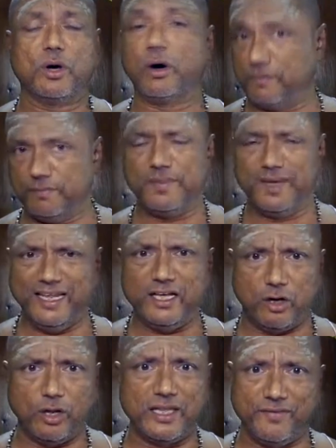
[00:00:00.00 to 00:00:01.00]
meaning all
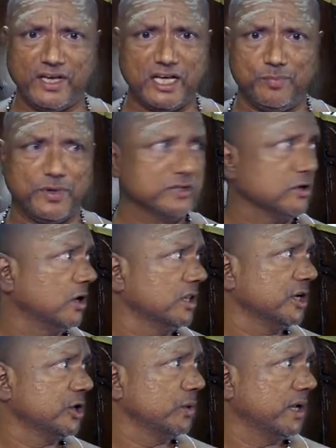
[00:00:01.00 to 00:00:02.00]
the vikalpas, all the
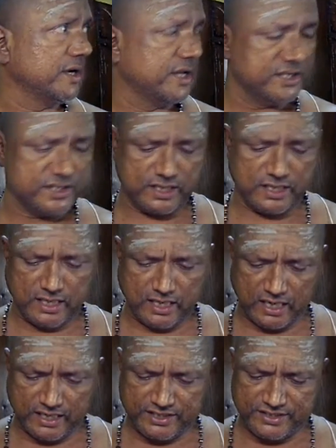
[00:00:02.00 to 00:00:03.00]
dualities,
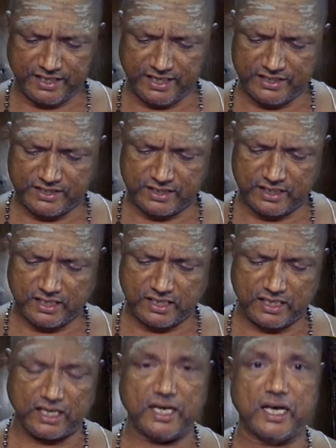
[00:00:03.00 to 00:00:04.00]
and stays
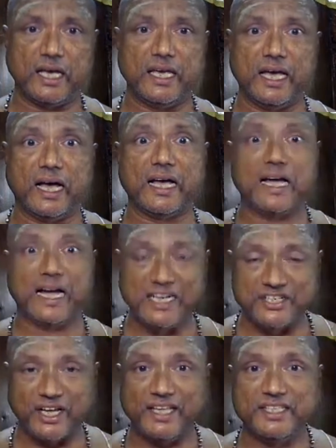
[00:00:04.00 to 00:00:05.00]
and
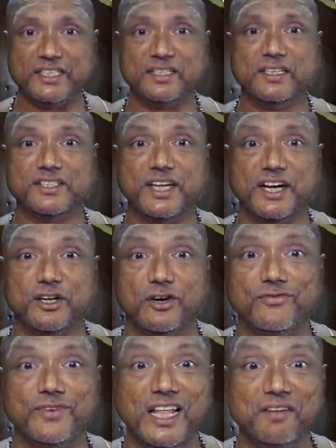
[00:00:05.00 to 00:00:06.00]
shines in the state
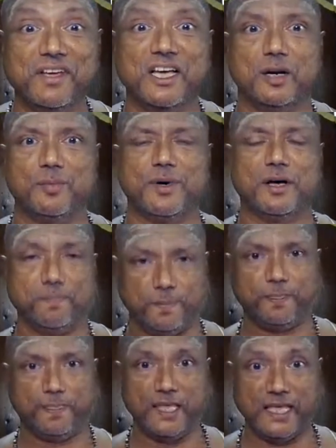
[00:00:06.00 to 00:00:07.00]
of nirvikalpa,
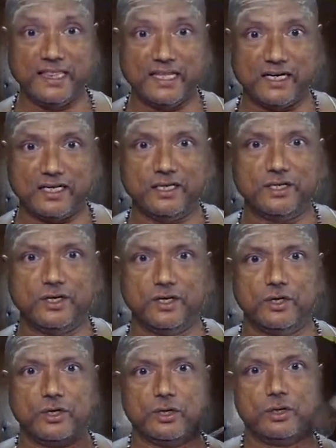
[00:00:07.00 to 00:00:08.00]
in that
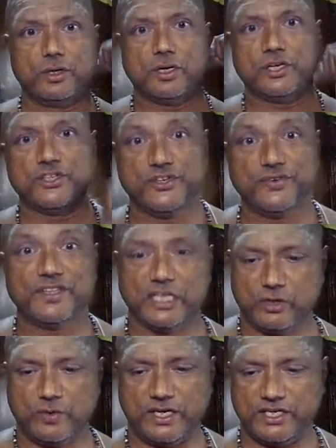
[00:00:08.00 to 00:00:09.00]
Shiva
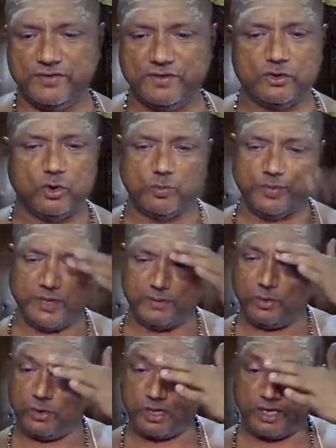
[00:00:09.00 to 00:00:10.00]
Tattva, Shiva Swarupa.
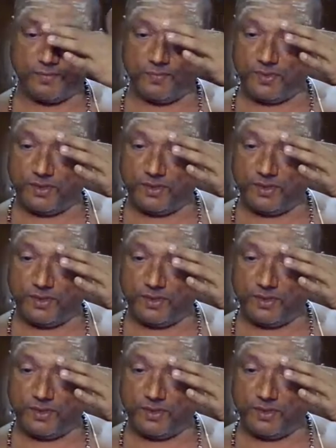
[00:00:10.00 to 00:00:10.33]
Okay.